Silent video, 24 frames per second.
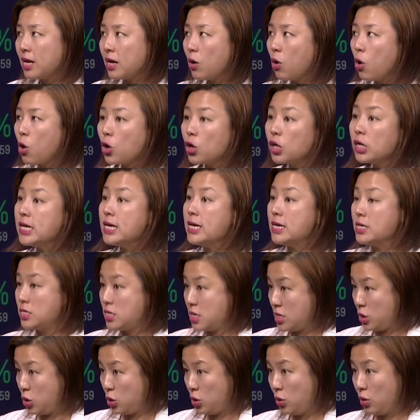Earlier
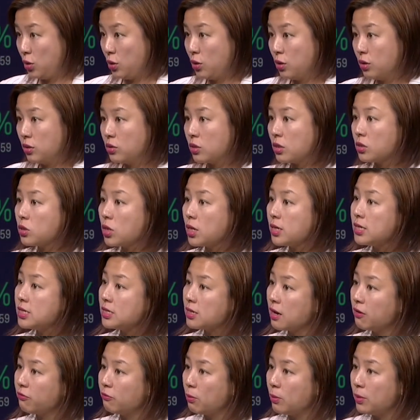this year, the Chinese
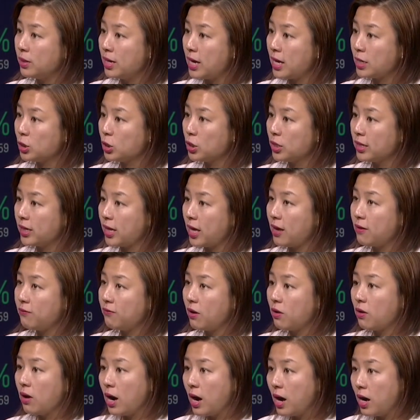government actually gave
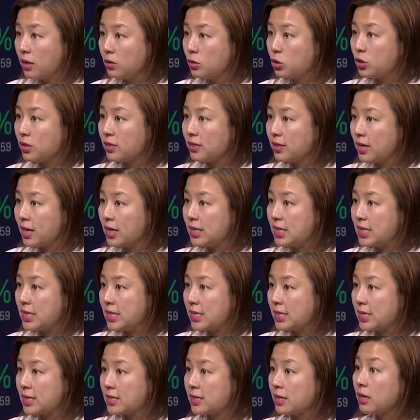out
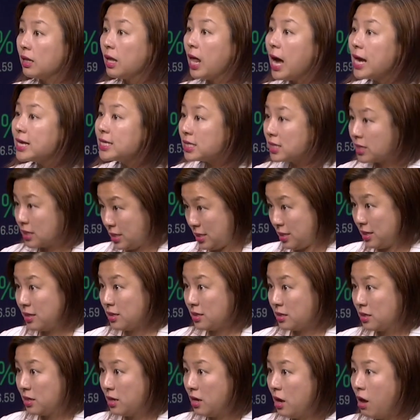196
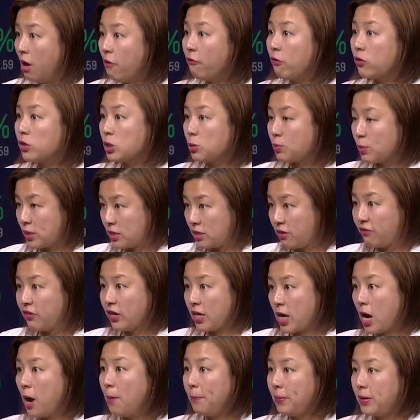licenses for specific
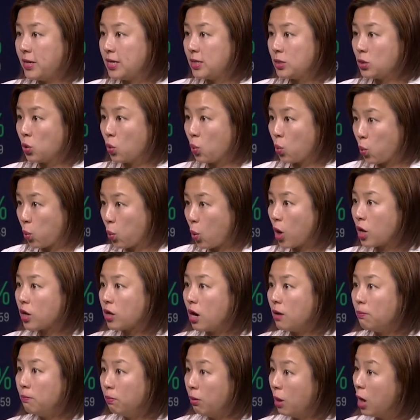companies to work
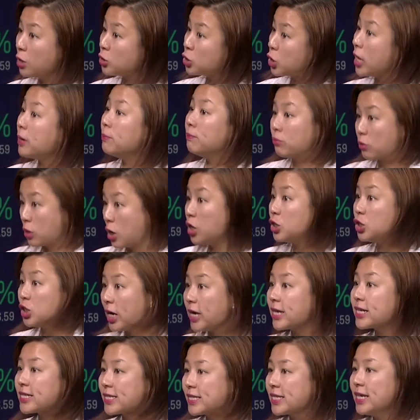on blockchain
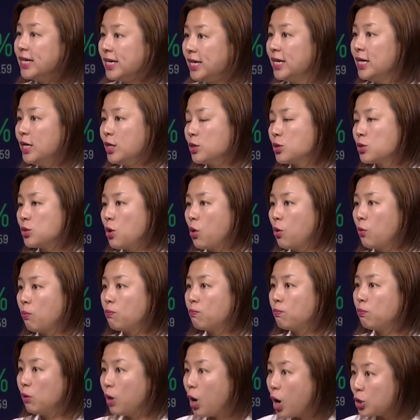projects. Okay. So
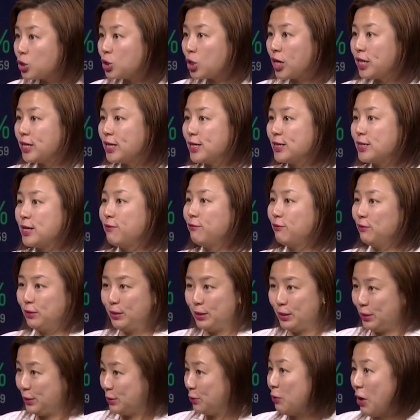blockchain is
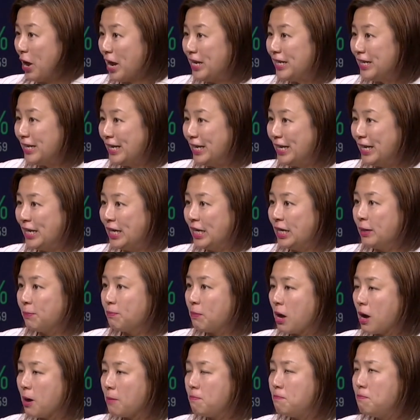definitely great. Mm -hmm.
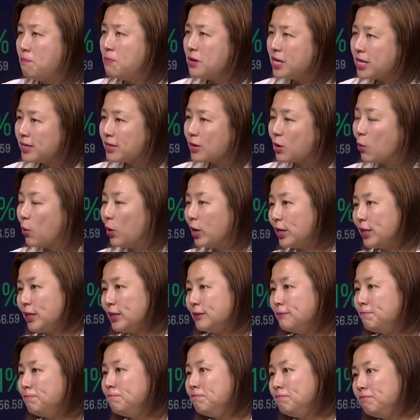uh, Bitcoin,
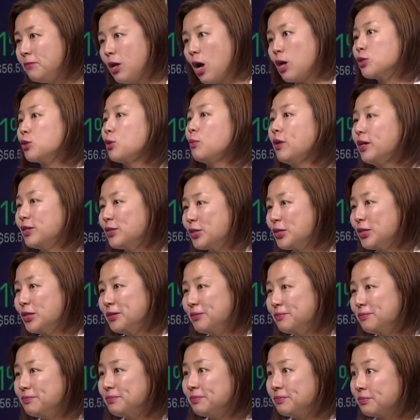not so much.
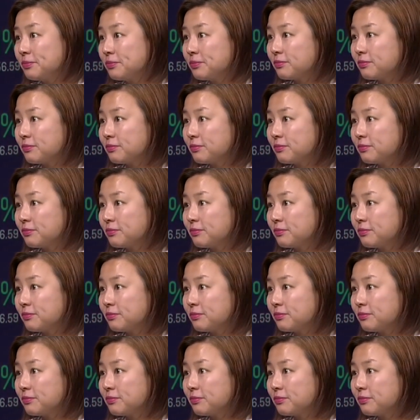Okay.